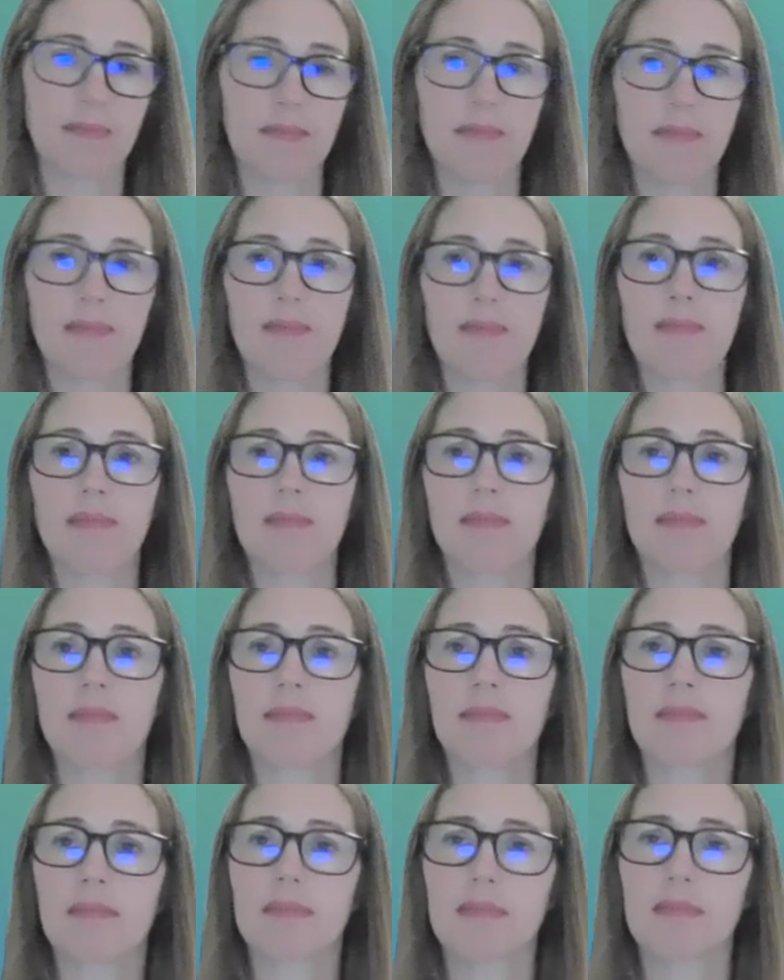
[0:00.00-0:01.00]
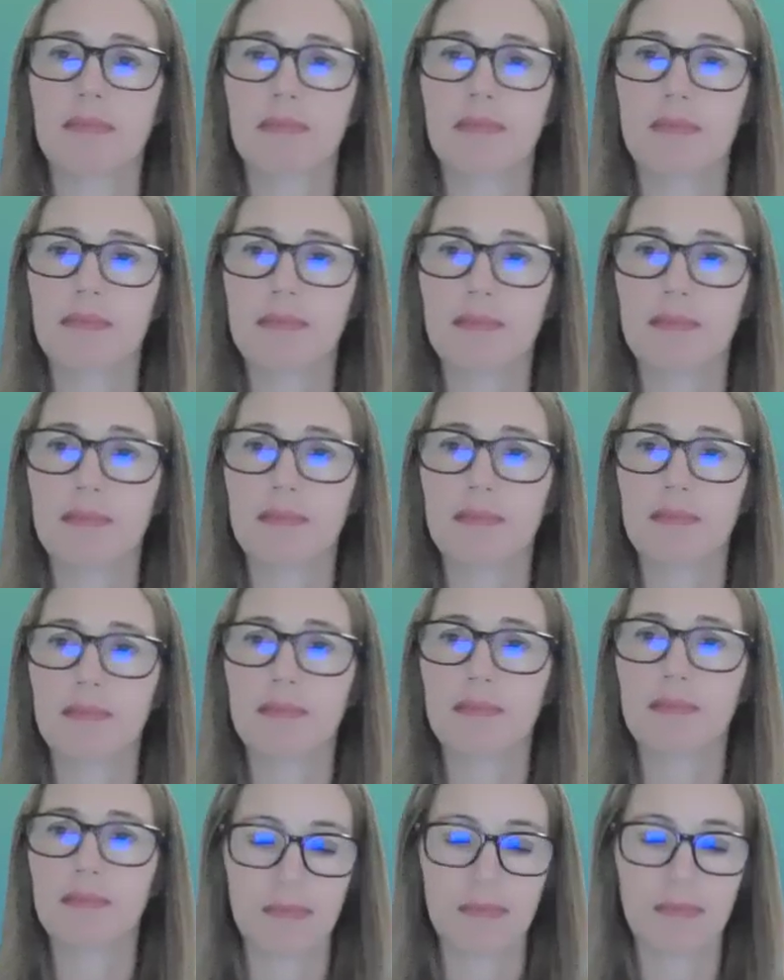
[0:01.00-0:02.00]
And we know that when
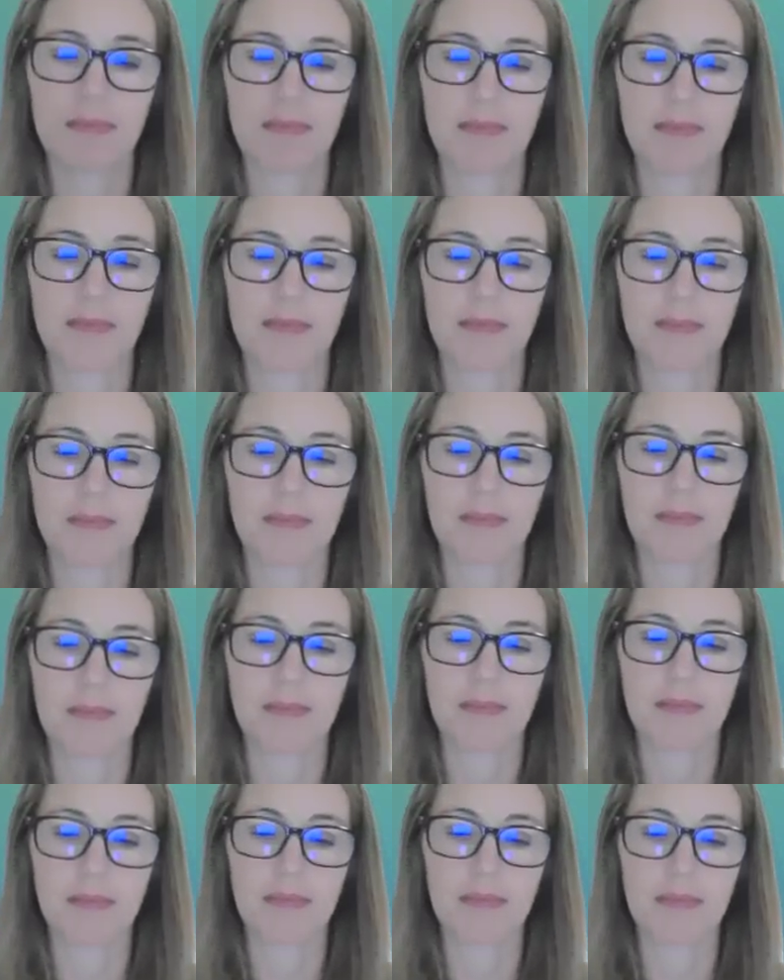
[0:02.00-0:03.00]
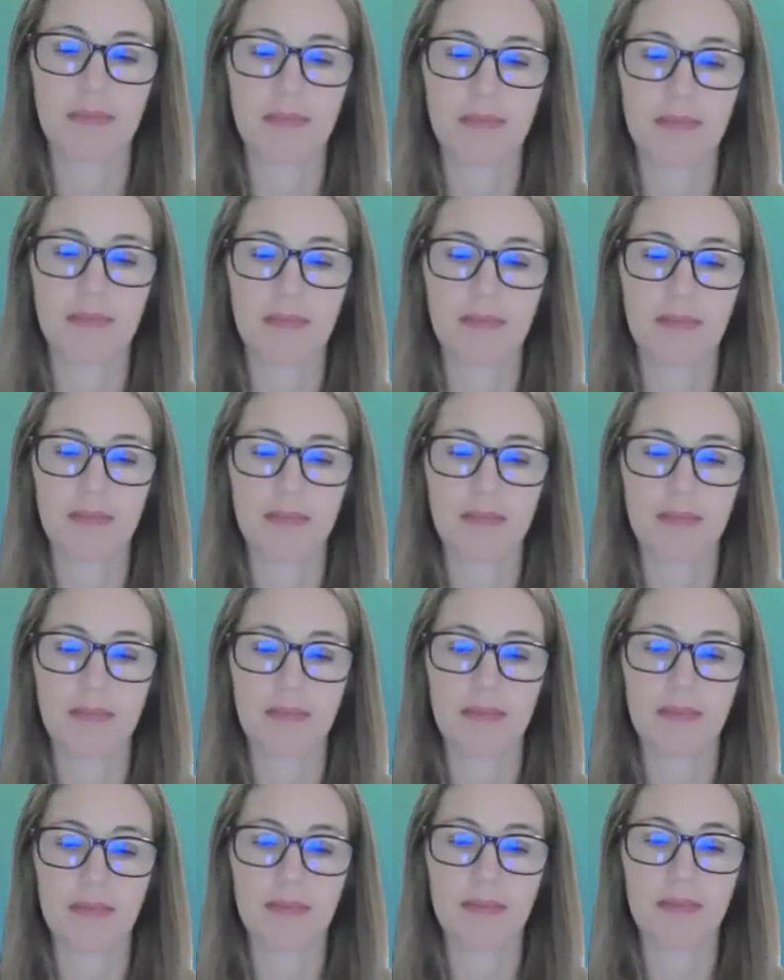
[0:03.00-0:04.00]
we look to other countries,
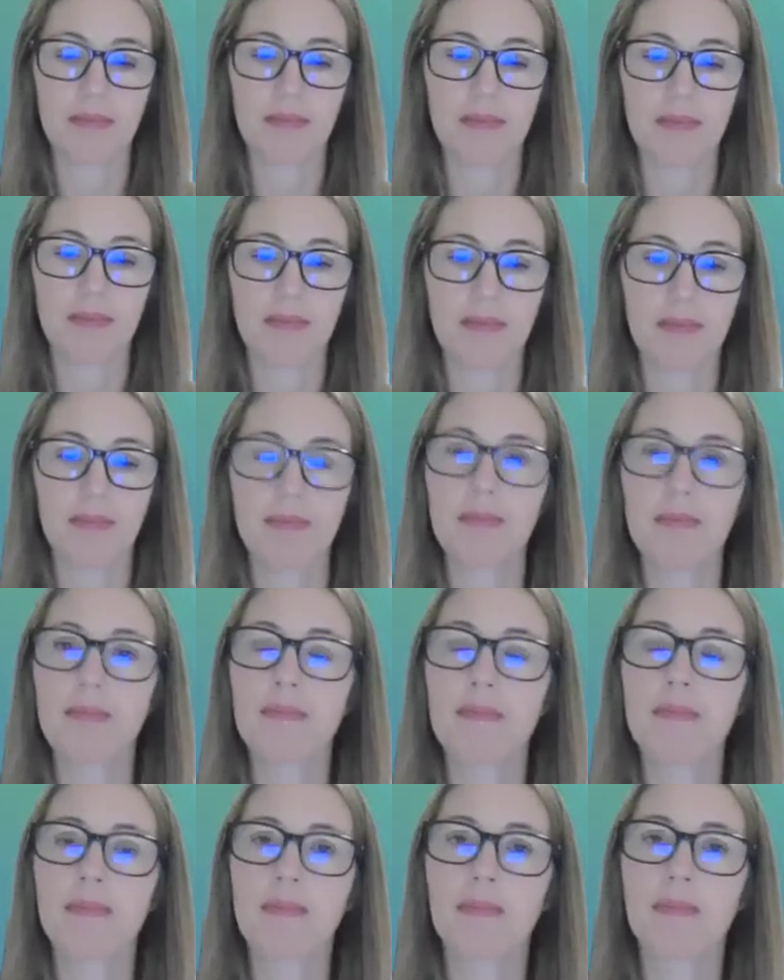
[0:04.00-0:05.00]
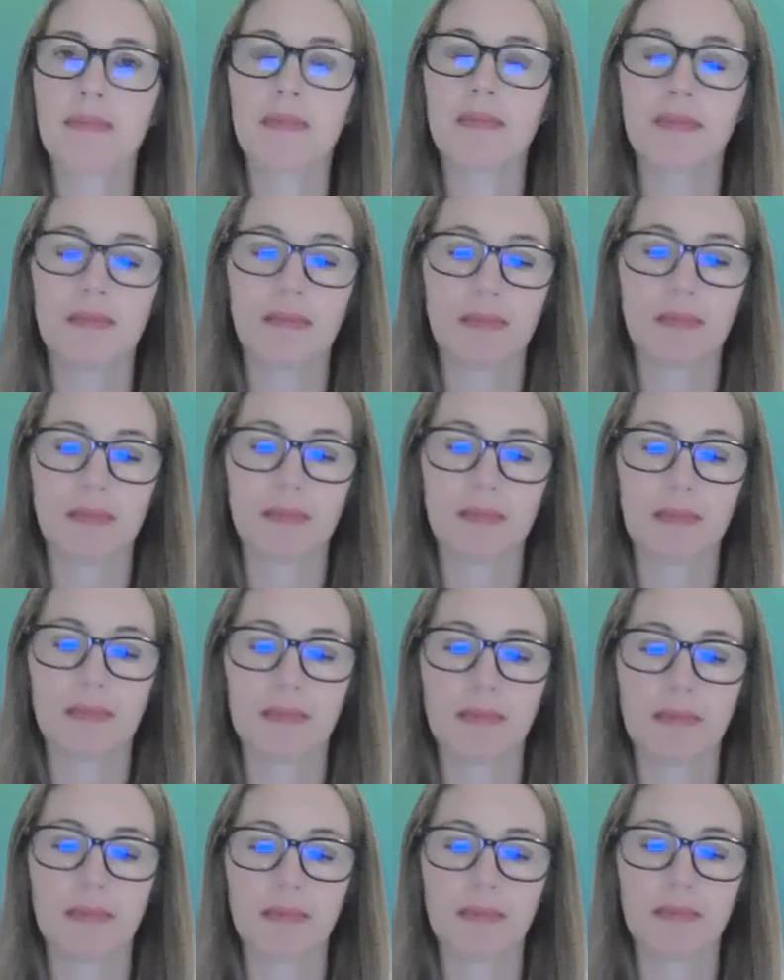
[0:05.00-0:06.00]
especially like Finland and
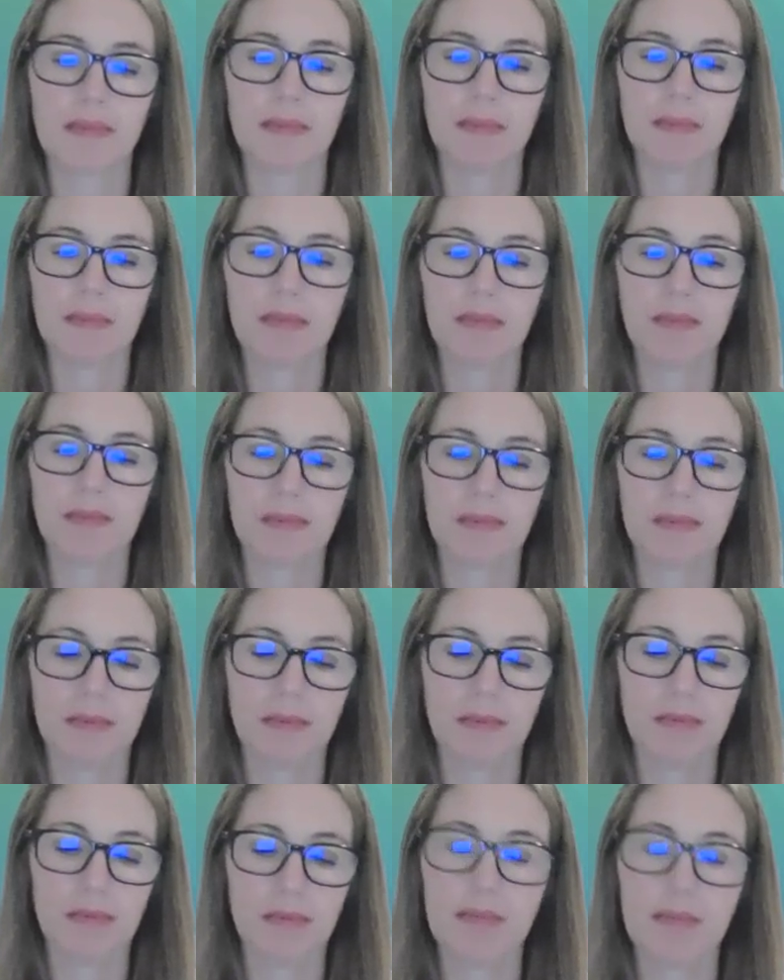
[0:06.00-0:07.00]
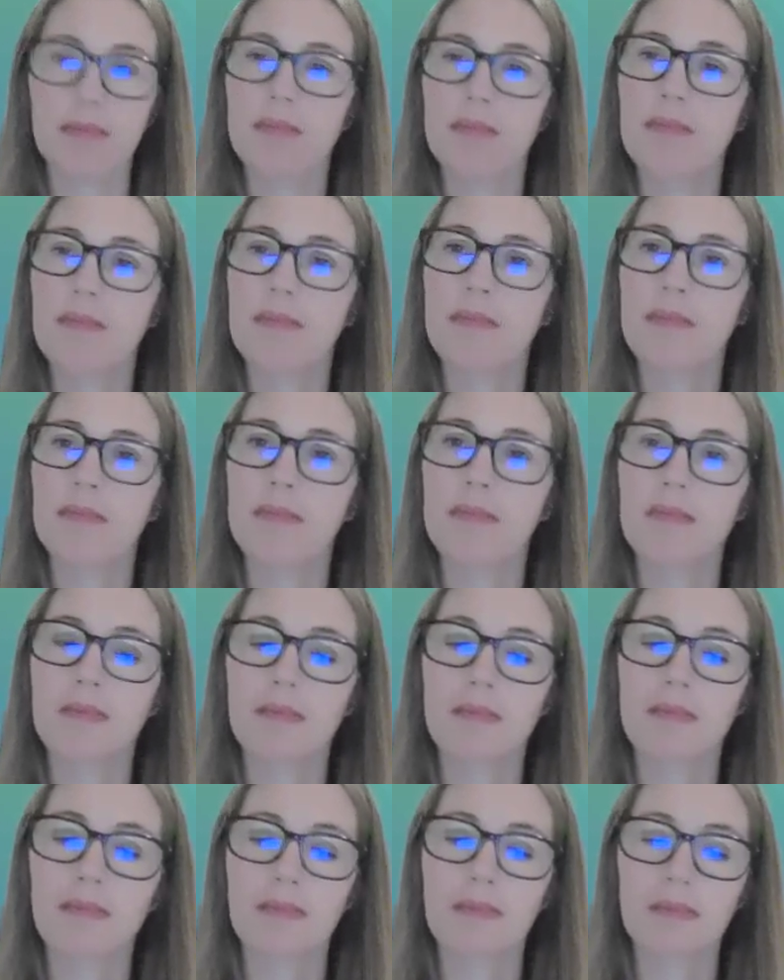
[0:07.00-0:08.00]
Singapore, teacher salaries
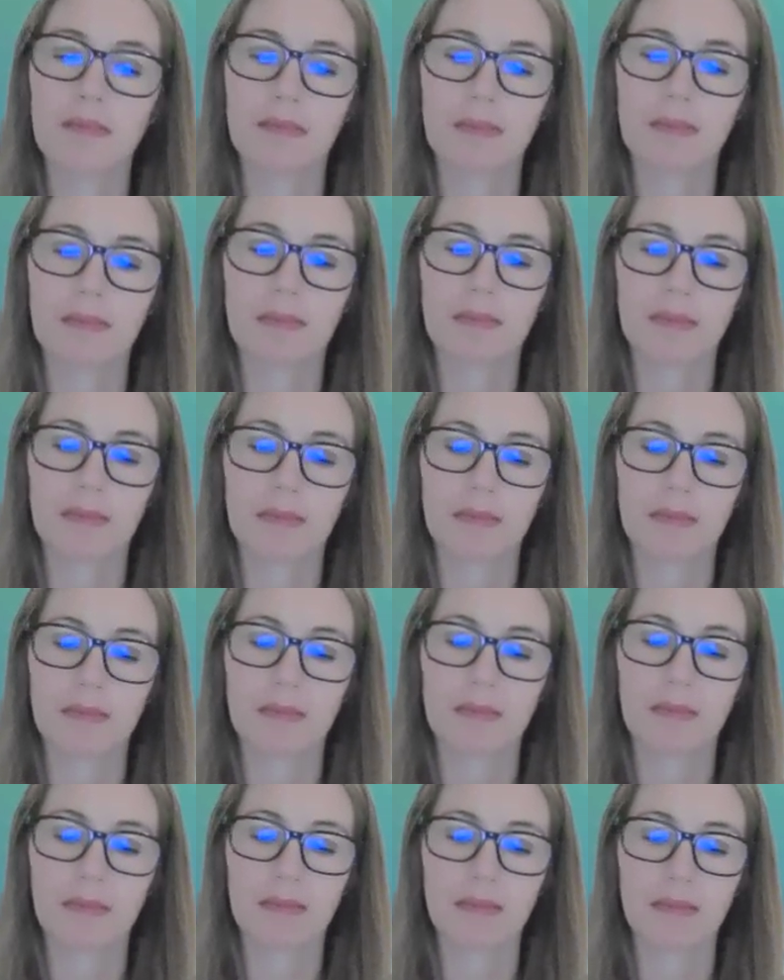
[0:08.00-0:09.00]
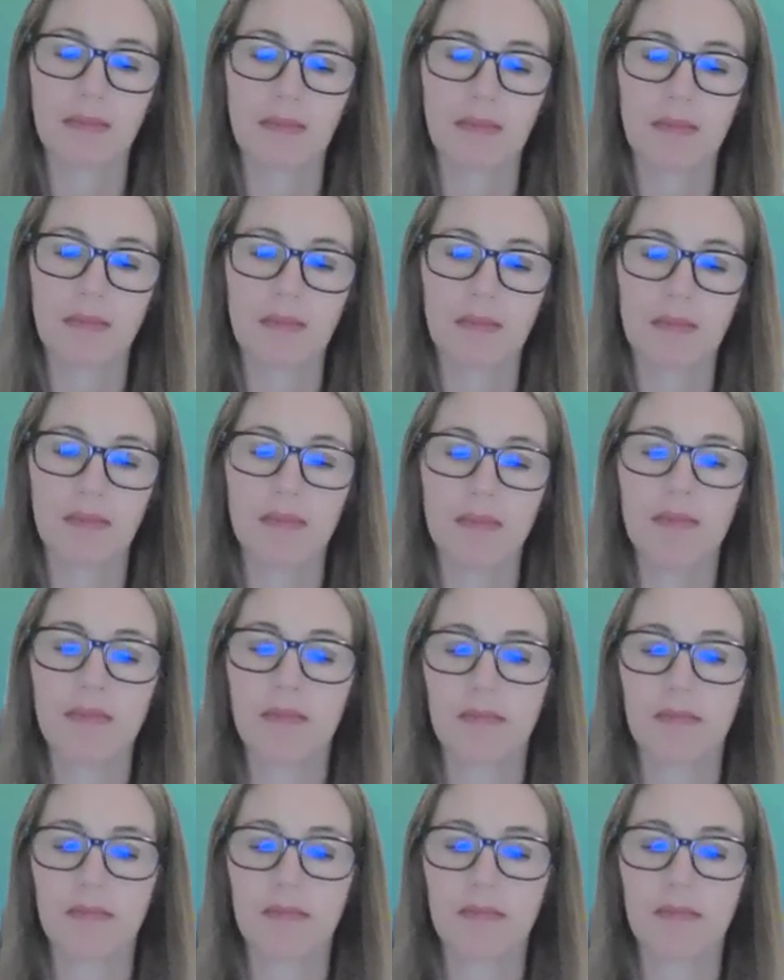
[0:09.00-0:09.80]
are competitive, more competitive